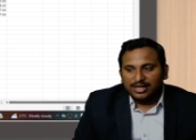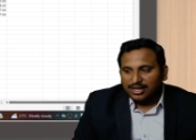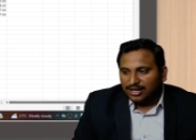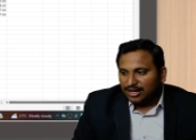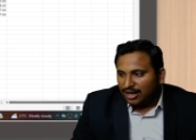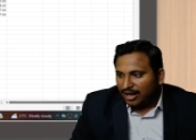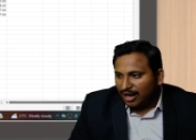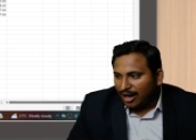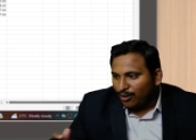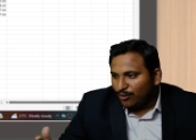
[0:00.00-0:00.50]

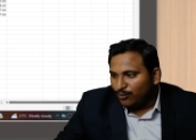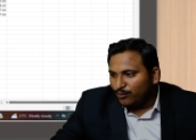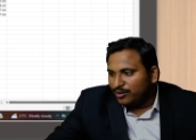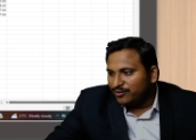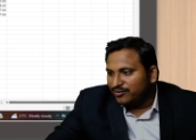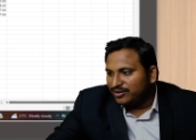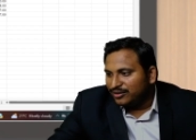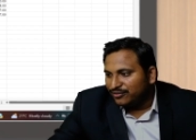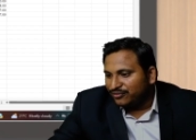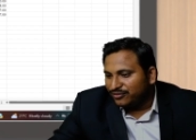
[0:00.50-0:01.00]
How we
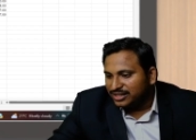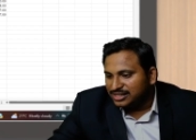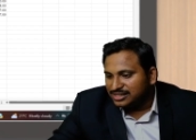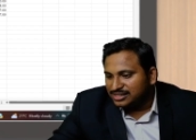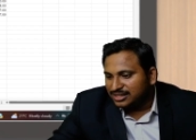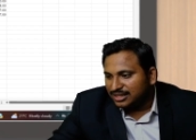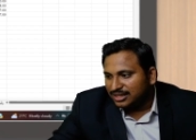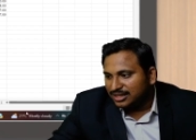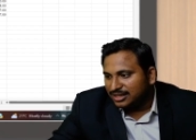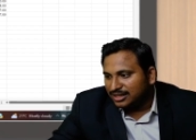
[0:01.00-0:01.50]
will fill,
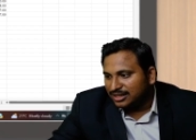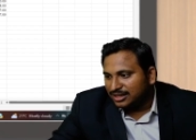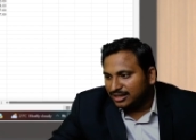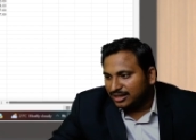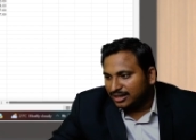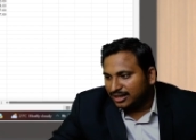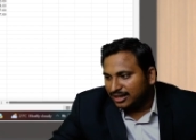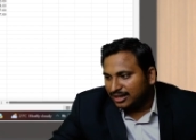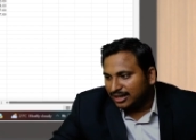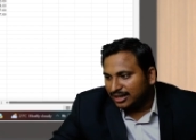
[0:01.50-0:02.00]
sir?
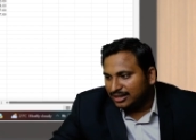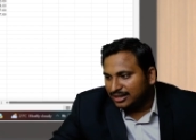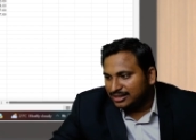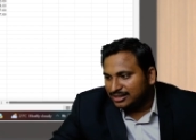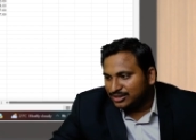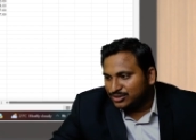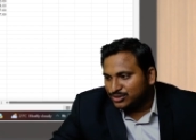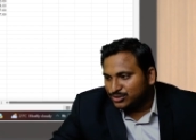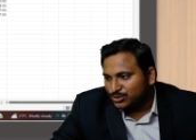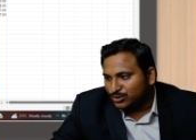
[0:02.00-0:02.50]
I'll
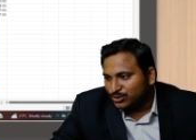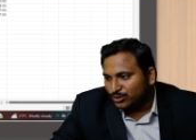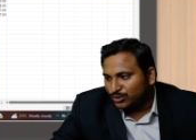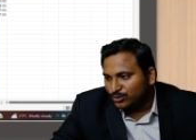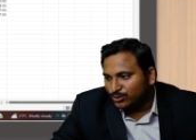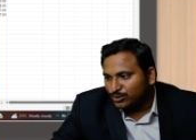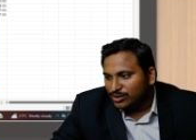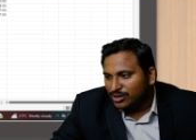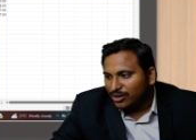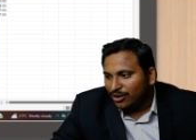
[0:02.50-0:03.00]
just show
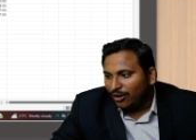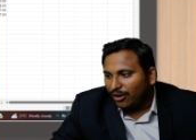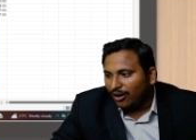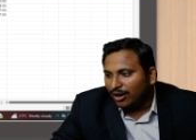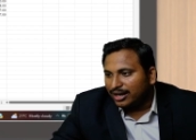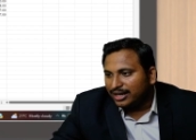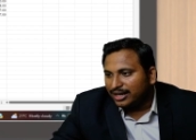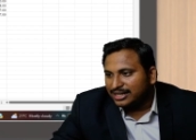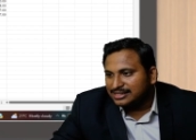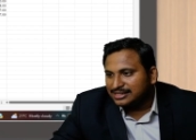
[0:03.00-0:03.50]
you.
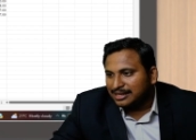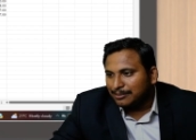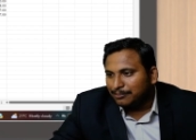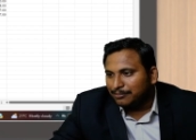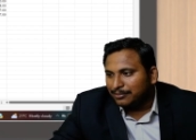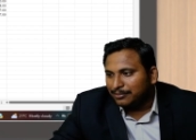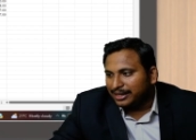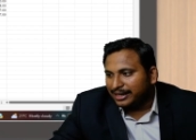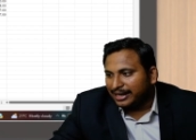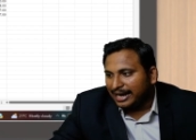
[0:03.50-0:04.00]
Already some
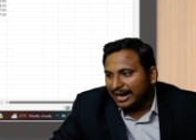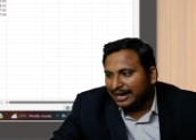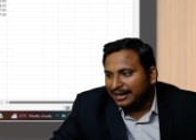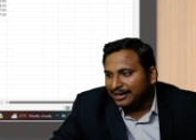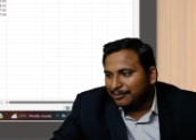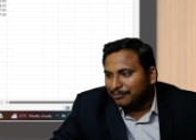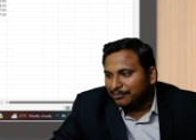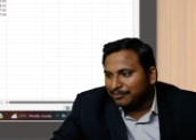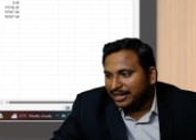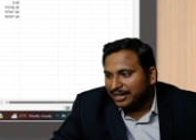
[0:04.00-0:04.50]

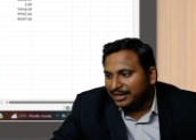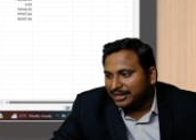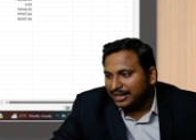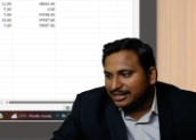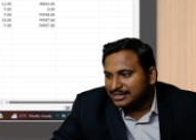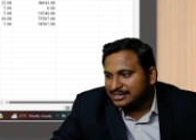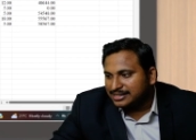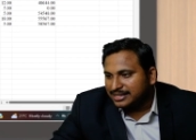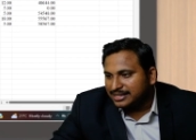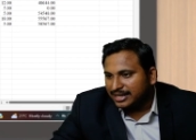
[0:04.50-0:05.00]
random data
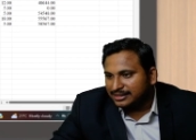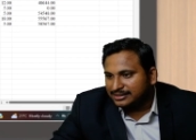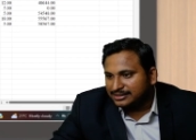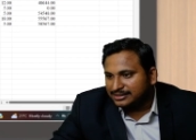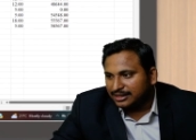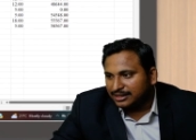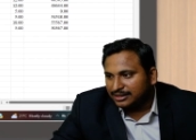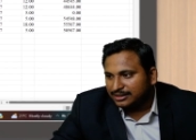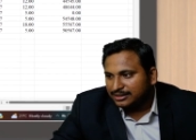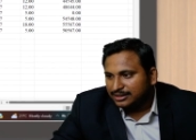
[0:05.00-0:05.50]
is there,
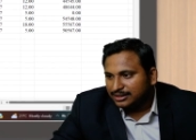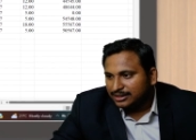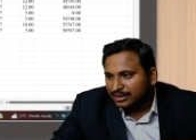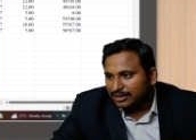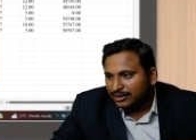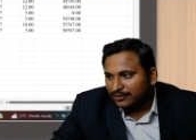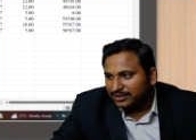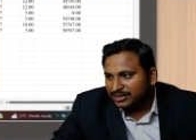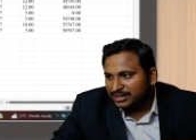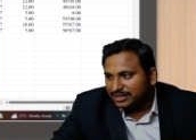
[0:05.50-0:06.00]
sir. Now
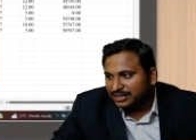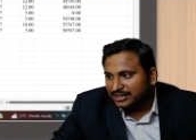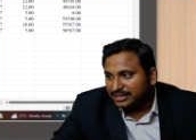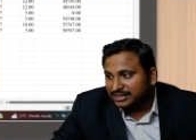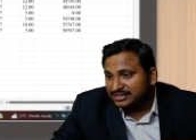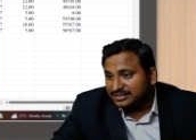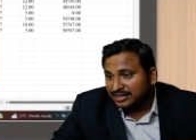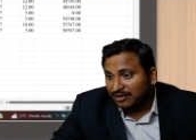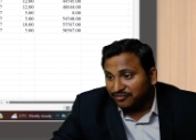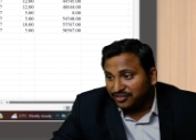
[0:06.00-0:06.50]
I think it is
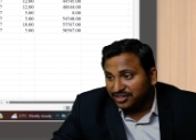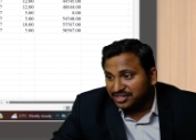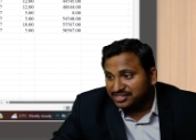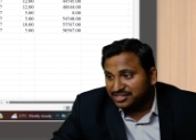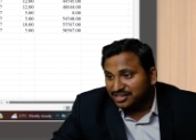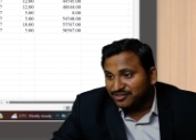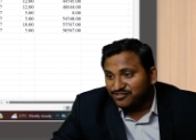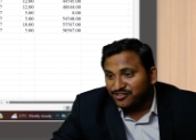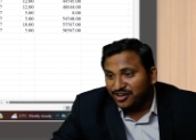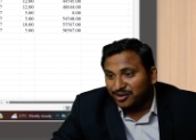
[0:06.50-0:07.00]

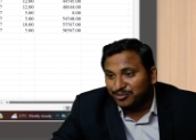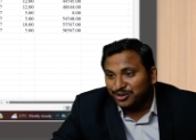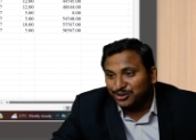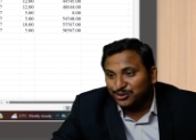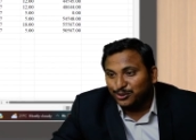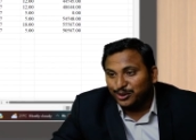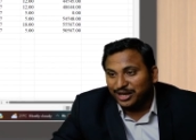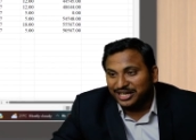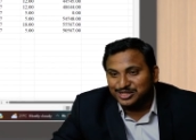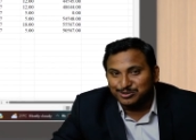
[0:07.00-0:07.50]
sufficient for me to
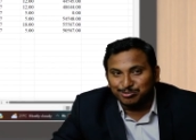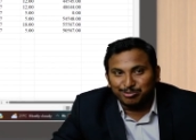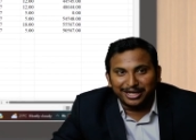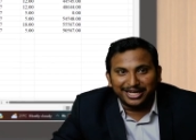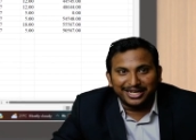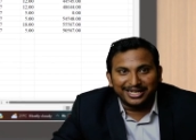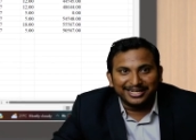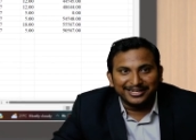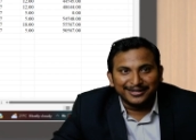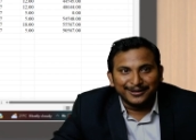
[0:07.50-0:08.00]

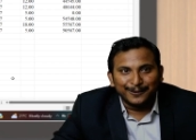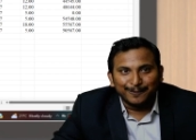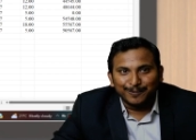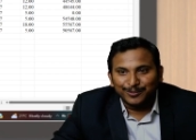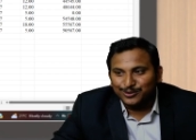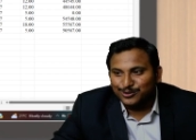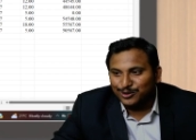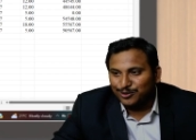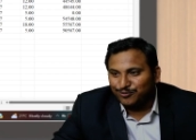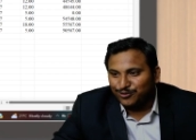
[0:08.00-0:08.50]
explain.
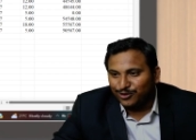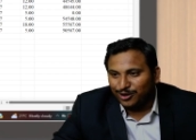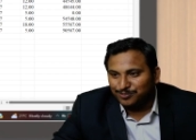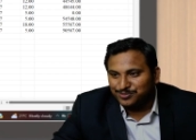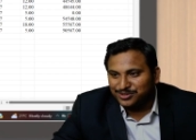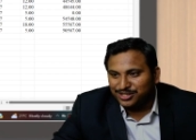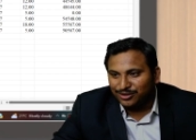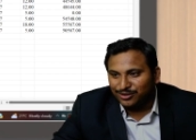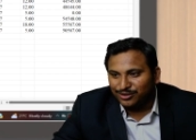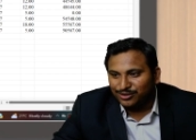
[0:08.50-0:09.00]
So if you
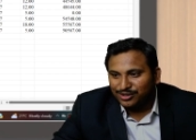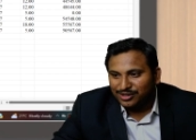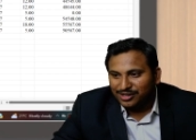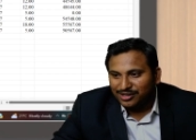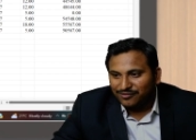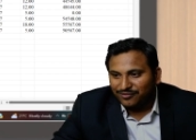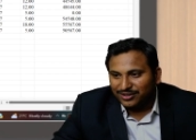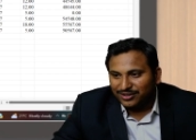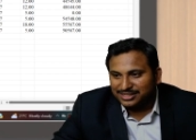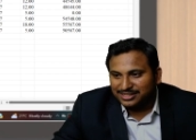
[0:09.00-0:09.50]
observe,
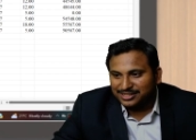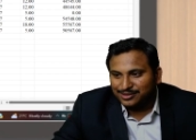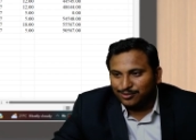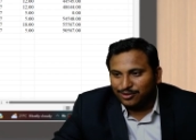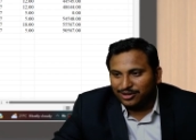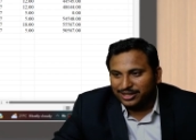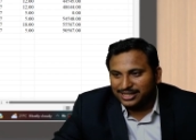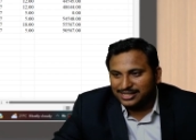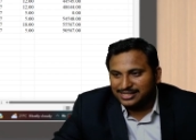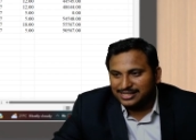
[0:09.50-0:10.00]
first
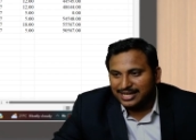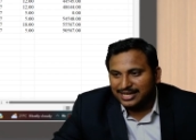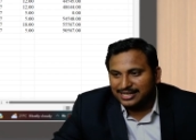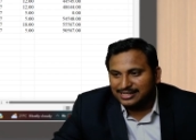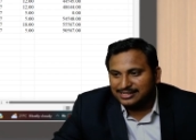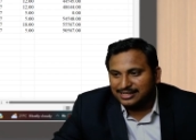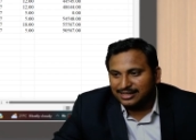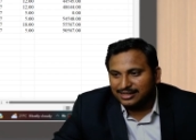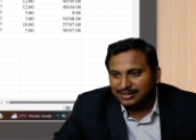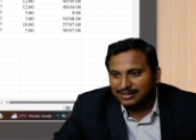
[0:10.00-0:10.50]
what is there,
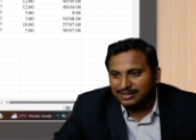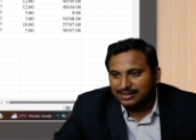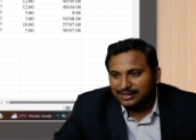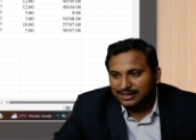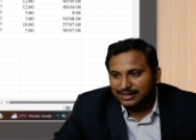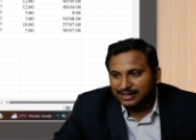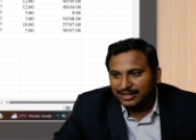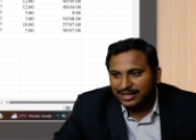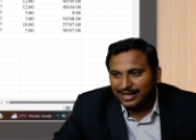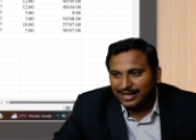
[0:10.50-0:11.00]
sir?
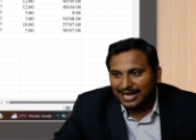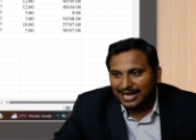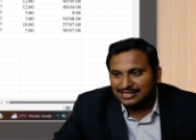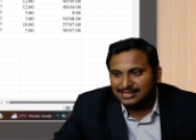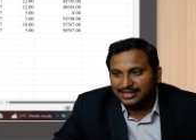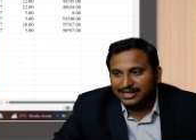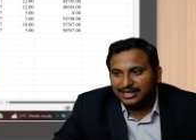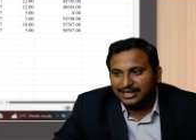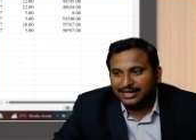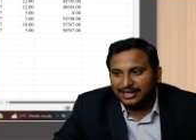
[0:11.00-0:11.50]
They're
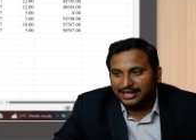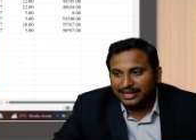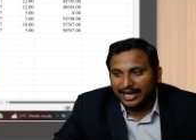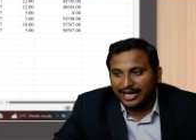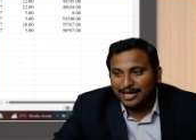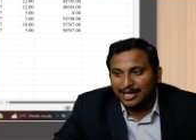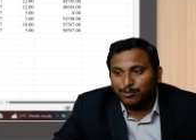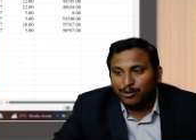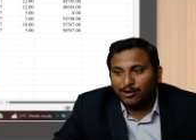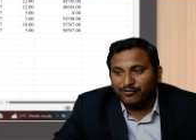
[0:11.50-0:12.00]
asking the
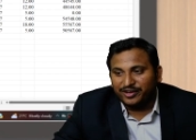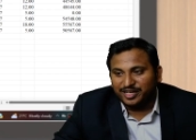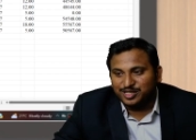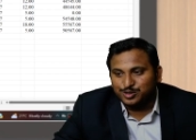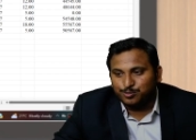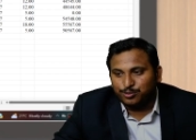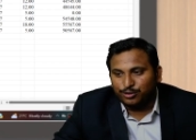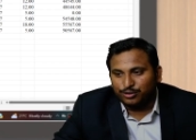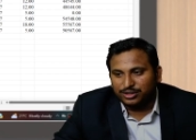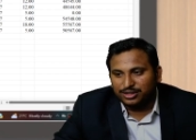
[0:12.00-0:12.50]
type of export.